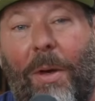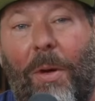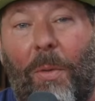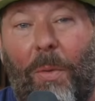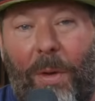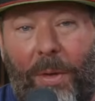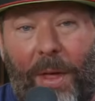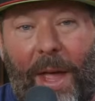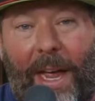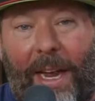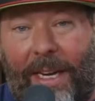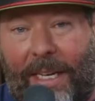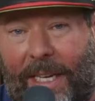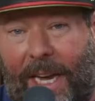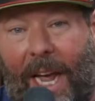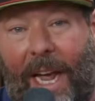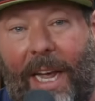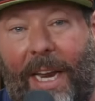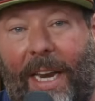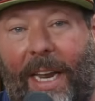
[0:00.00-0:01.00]
with
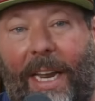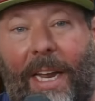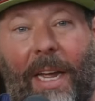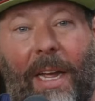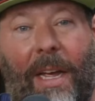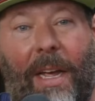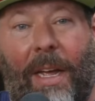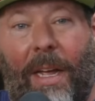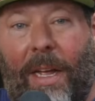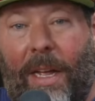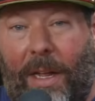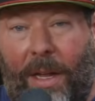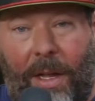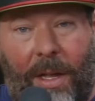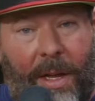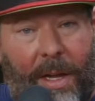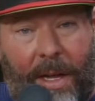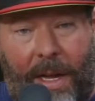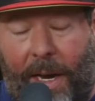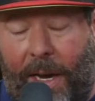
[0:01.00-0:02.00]
anxiety
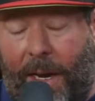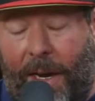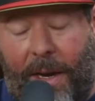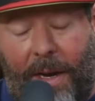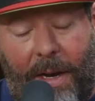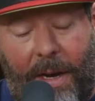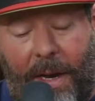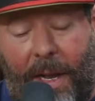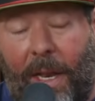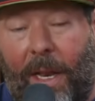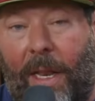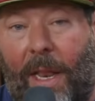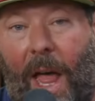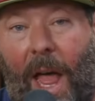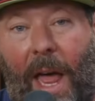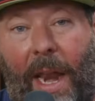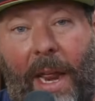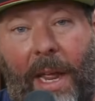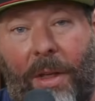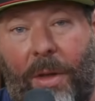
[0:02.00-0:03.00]
and a
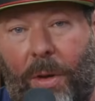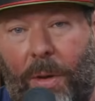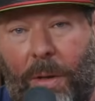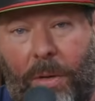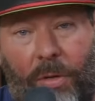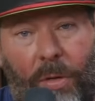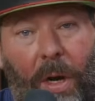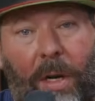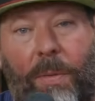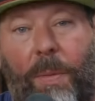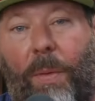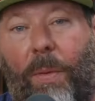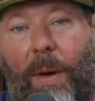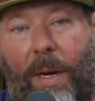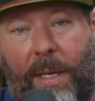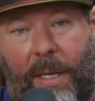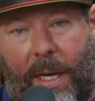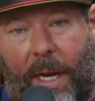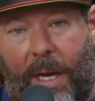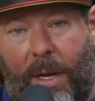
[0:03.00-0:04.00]
lot. And trust me when I
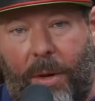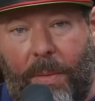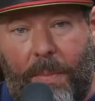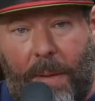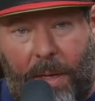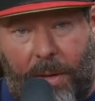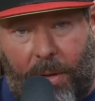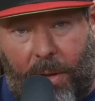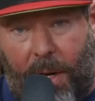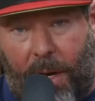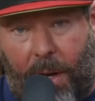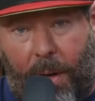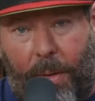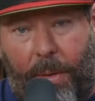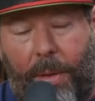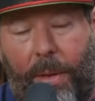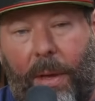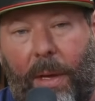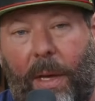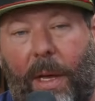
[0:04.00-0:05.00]
say your mental
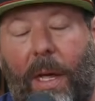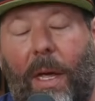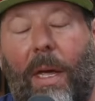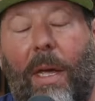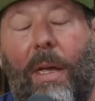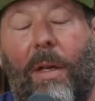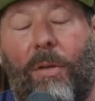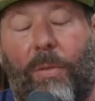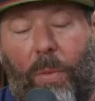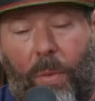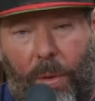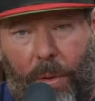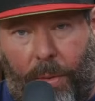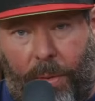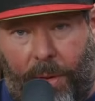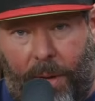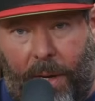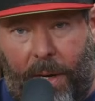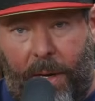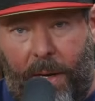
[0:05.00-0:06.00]
health is
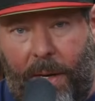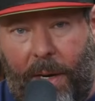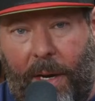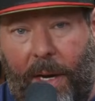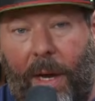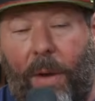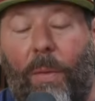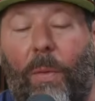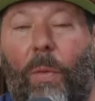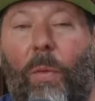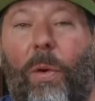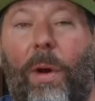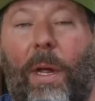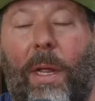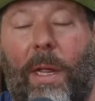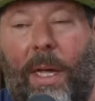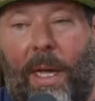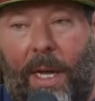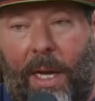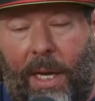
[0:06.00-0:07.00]
worth it. It
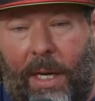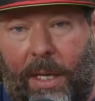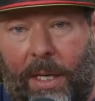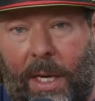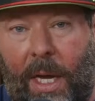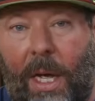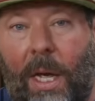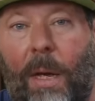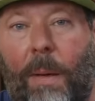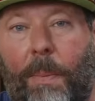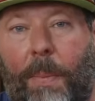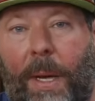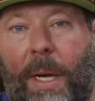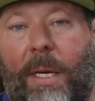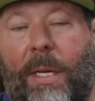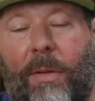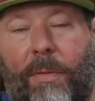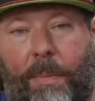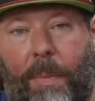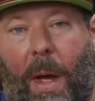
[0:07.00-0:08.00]
really is.
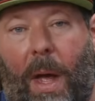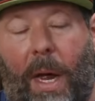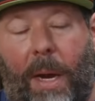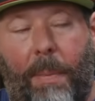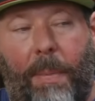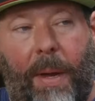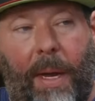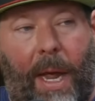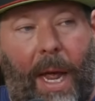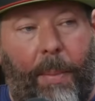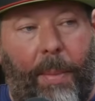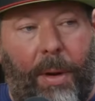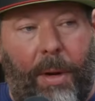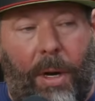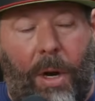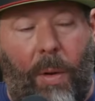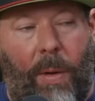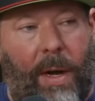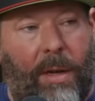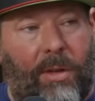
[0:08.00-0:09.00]
Peace of mind, being able to
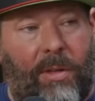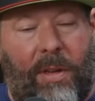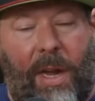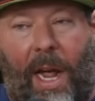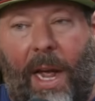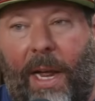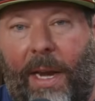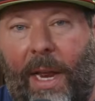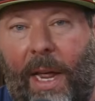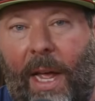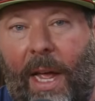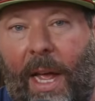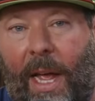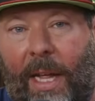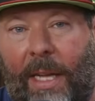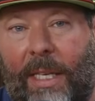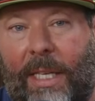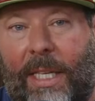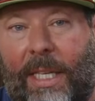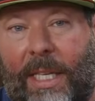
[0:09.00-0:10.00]
go outside
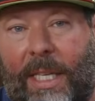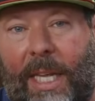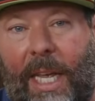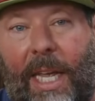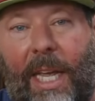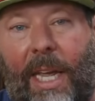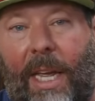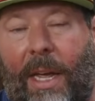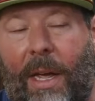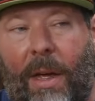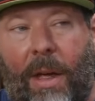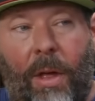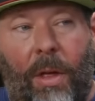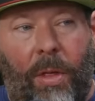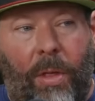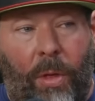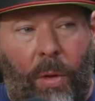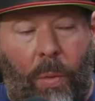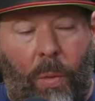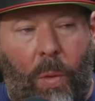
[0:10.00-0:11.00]
and see
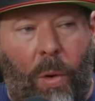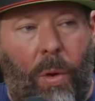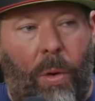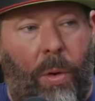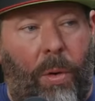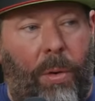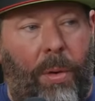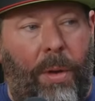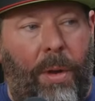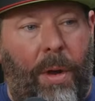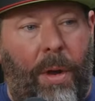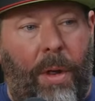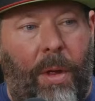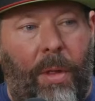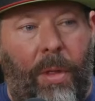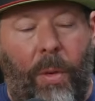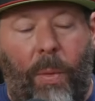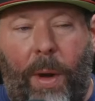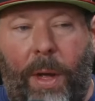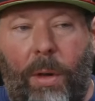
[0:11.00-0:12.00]
the world
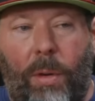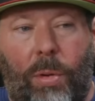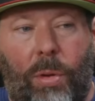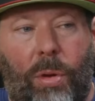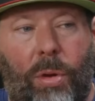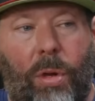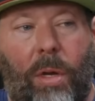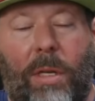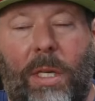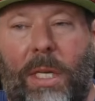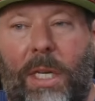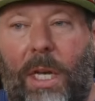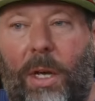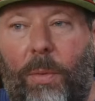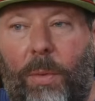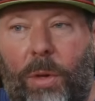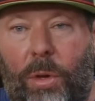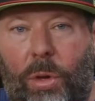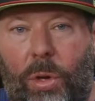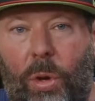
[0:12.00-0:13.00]
the way you should see it,
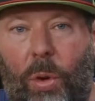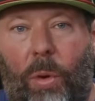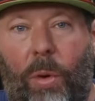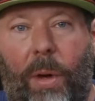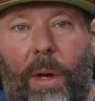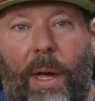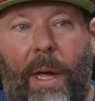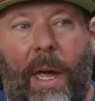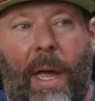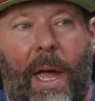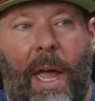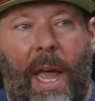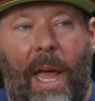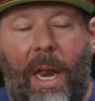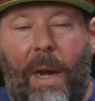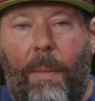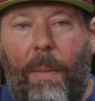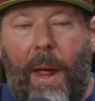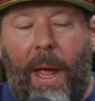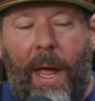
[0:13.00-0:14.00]
with joy and